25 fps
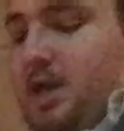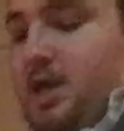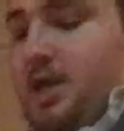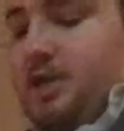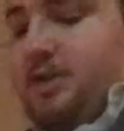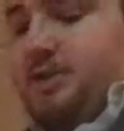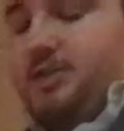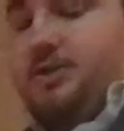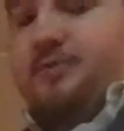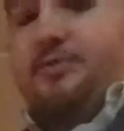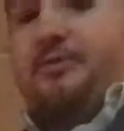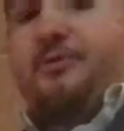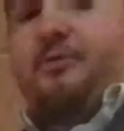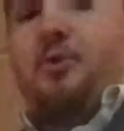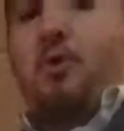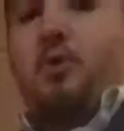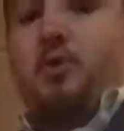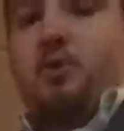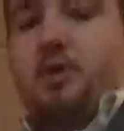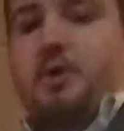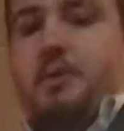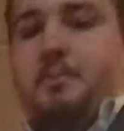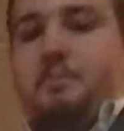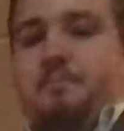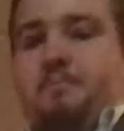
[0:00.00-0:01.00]
is
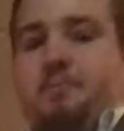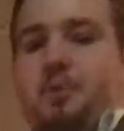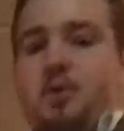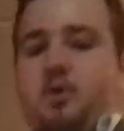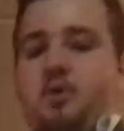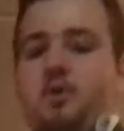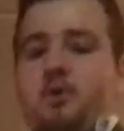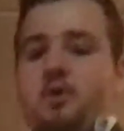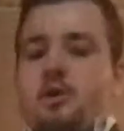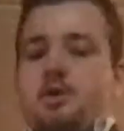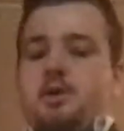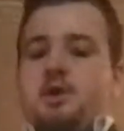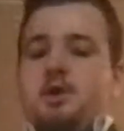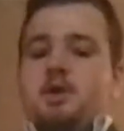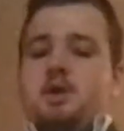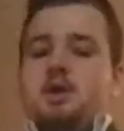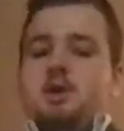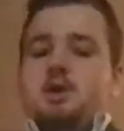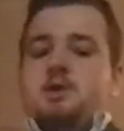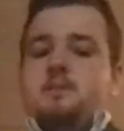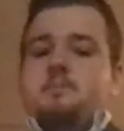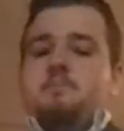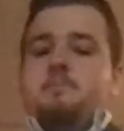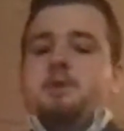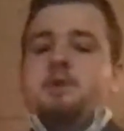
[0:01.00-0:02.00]
foreign born,
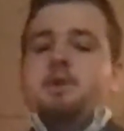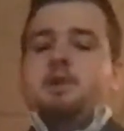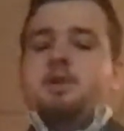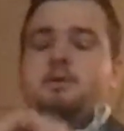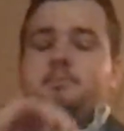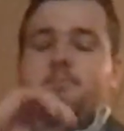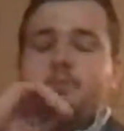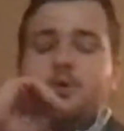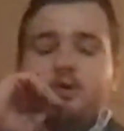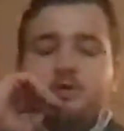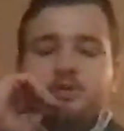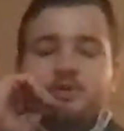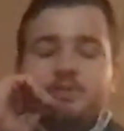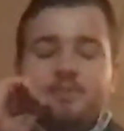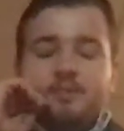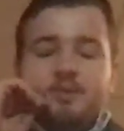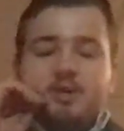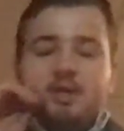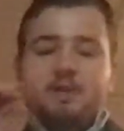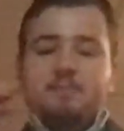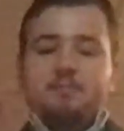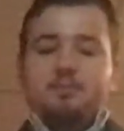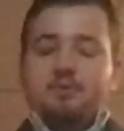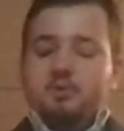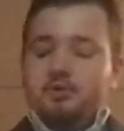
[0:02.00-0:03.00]
meaning most
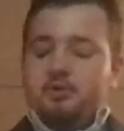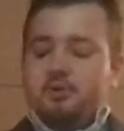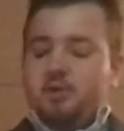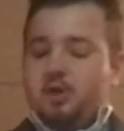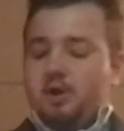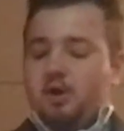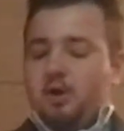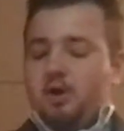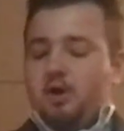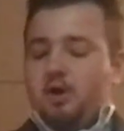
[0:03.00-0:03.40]
people